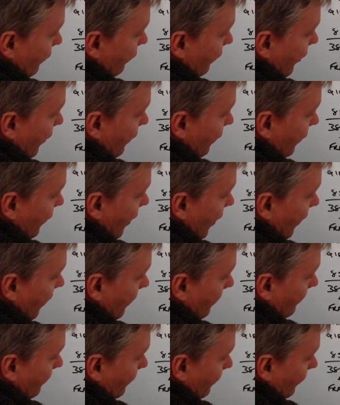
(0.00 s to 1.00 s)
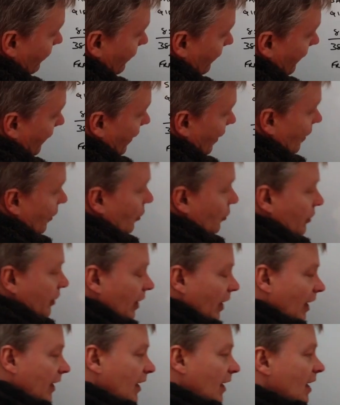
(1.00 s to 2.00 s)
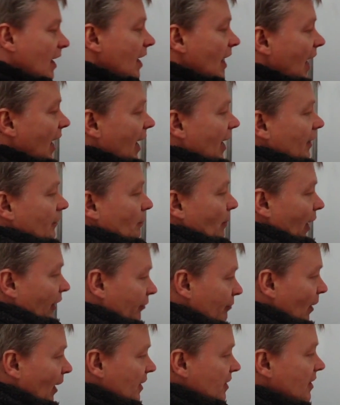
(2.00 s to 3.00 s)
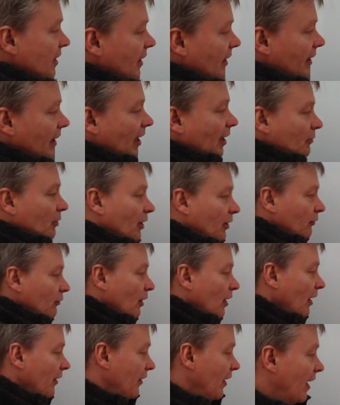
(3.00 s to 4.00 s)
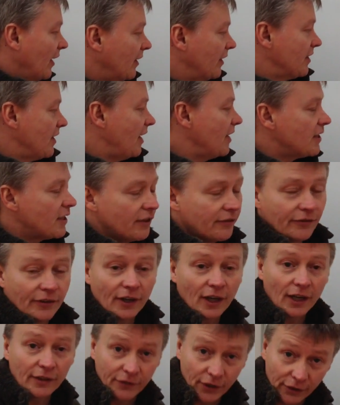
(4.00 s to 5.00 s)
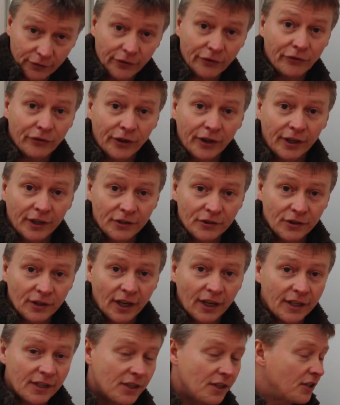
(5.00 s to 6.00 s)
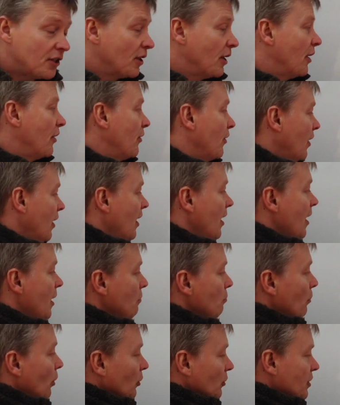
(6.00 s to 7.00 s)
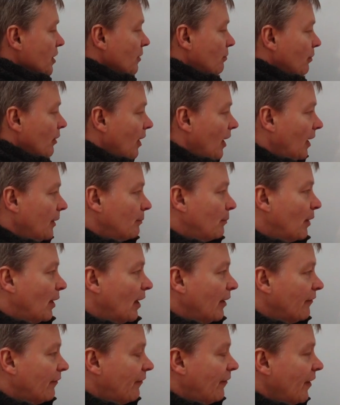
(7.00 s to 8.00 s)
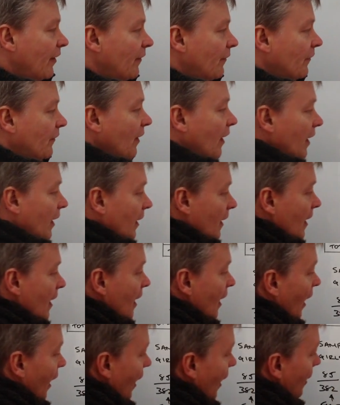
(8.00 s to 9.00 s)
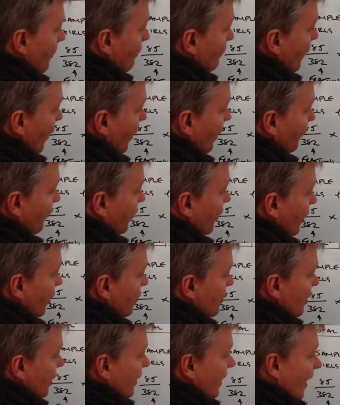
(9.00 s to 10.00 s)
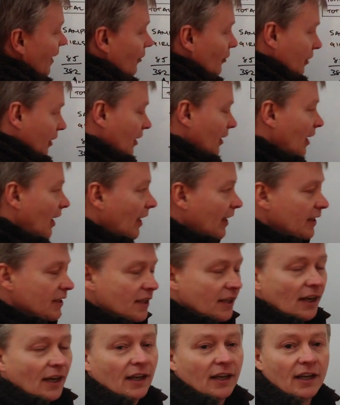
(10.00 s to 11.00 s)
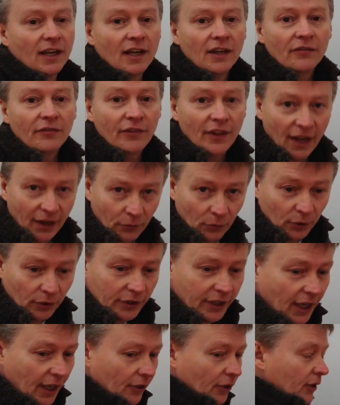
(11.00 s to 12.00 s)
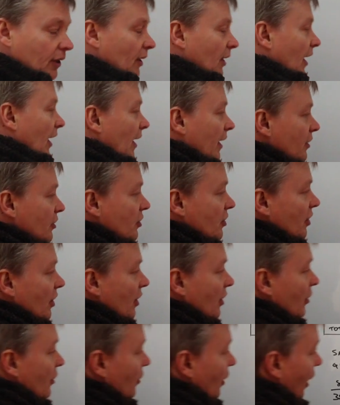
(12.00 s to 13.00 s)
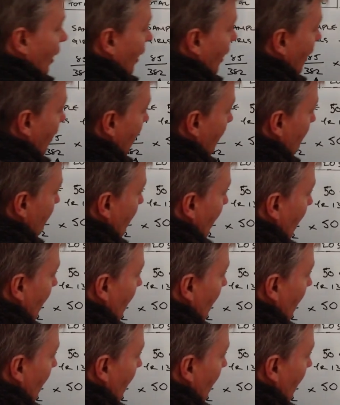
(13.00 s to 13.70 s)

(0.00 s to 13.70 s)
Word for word: 50. Okay, and mathematically I'm going to write that as 85 over 382 multiplied by 50. Um, and if you use a calculator, that will calculate to um,